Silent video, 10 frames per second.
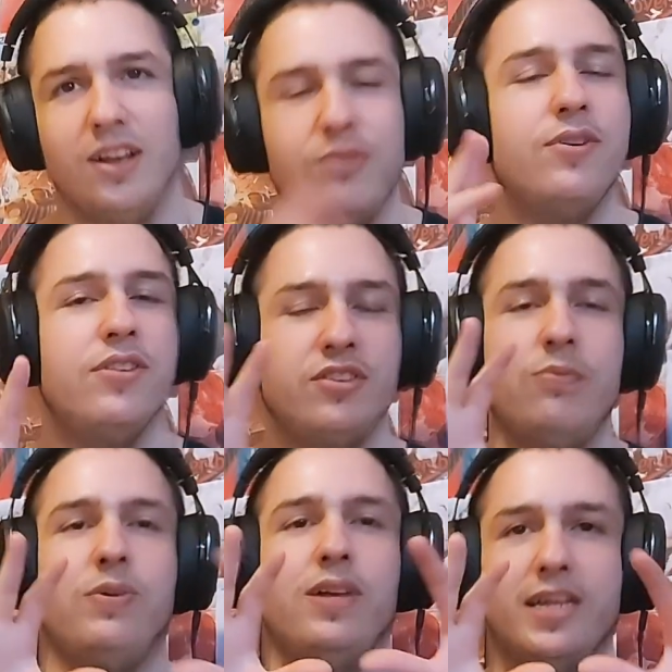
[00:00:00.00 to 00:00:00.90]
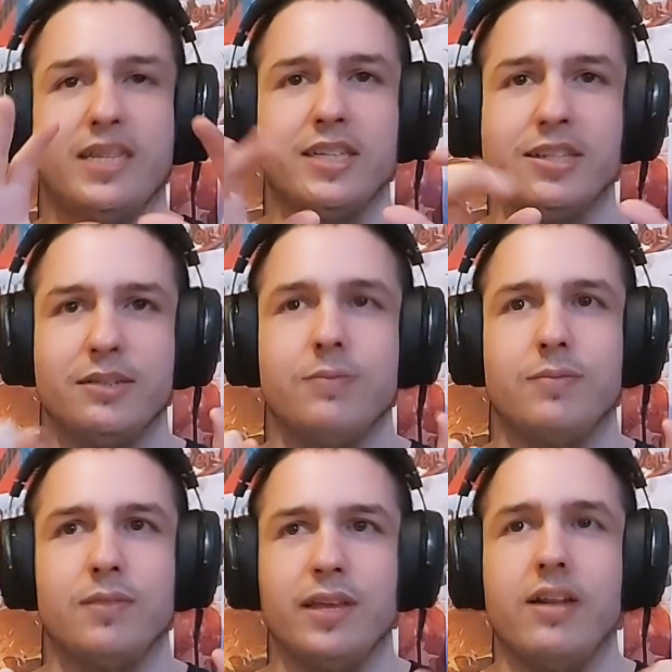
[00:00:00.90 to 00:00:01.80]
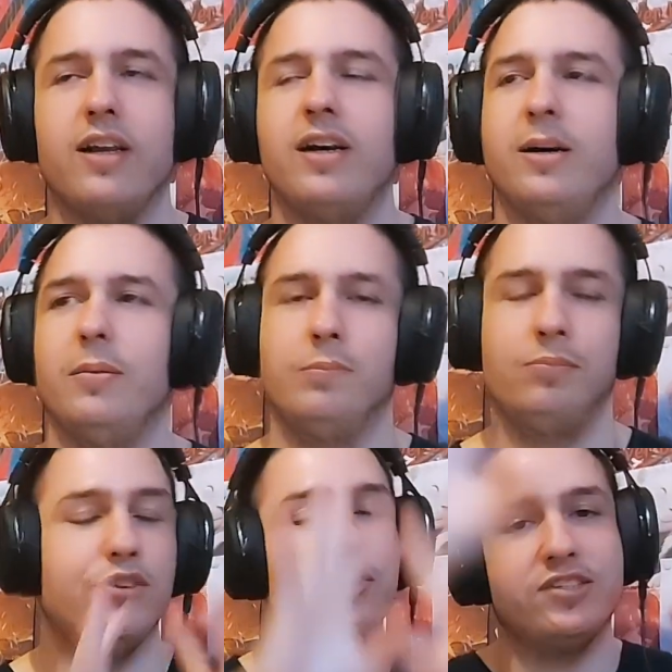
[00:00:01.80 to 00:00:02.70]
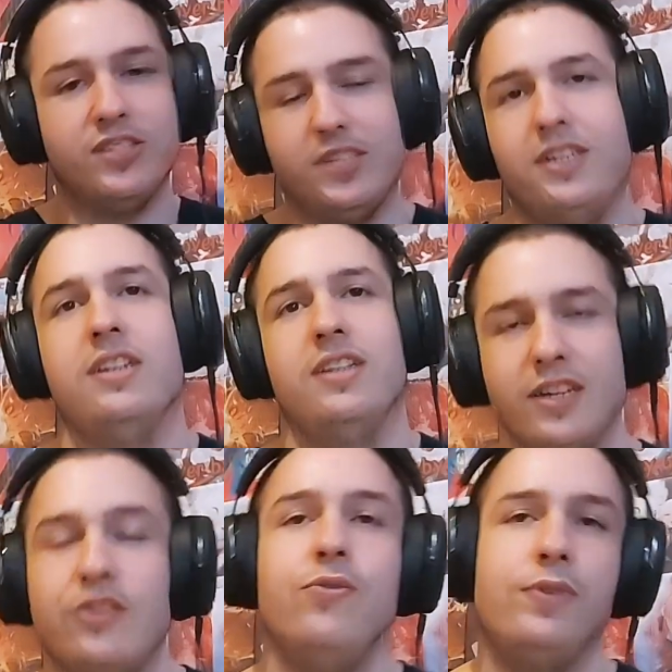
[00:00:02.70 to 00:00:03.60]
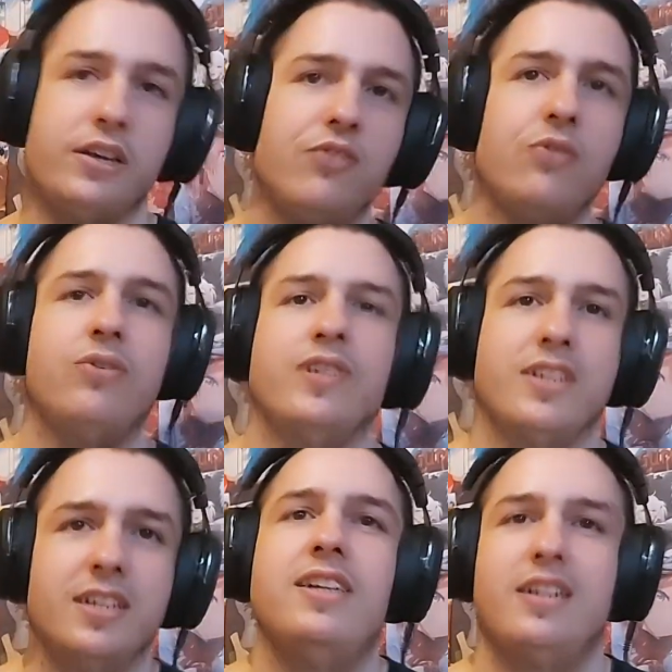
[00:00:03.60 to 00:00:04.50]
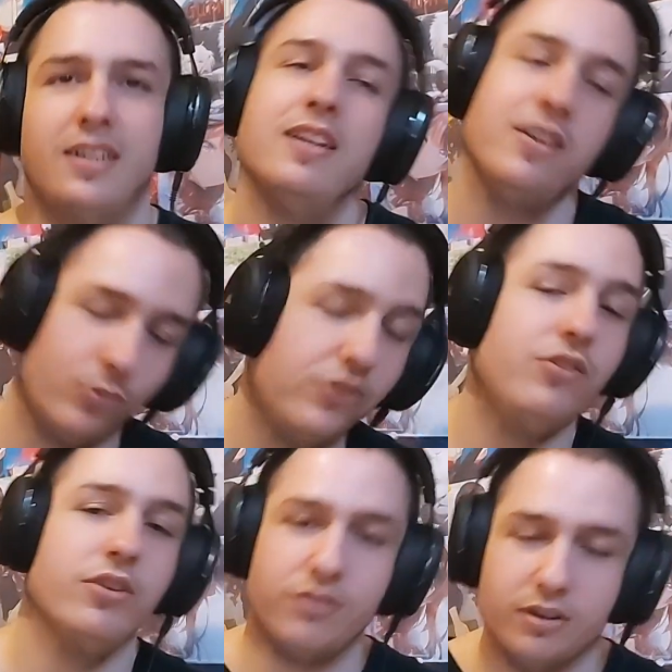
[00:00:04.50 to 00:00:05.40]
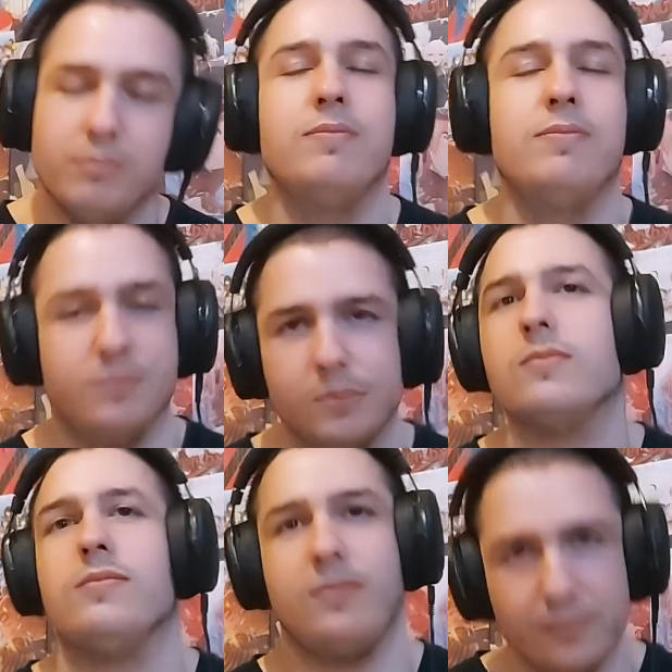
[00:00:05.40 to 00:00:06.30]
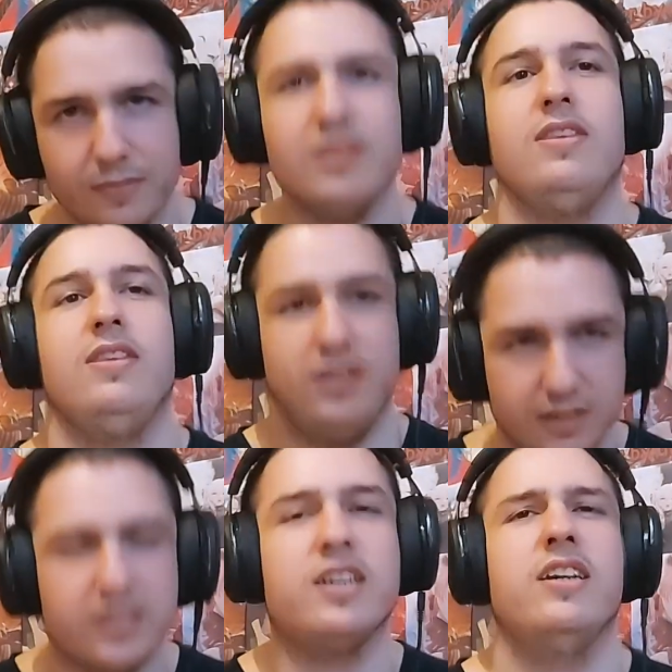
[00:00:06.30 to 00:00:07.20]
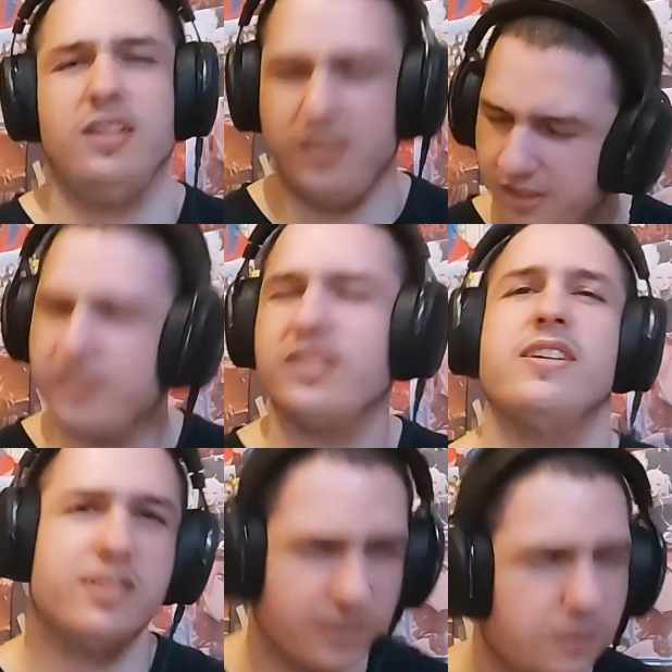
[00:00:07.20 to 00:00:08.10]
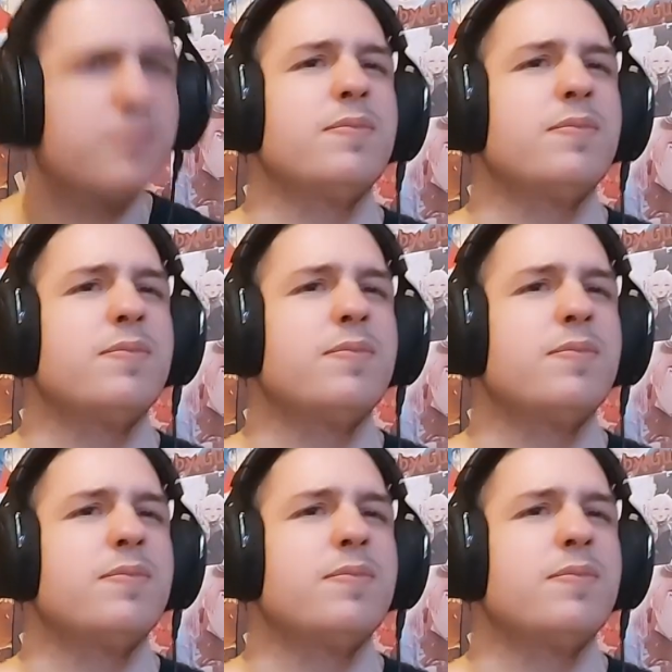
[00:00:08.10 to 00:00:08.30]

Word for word: Our voice is really like um, projecting, you know? It's very strong, which is awesome. Yeah.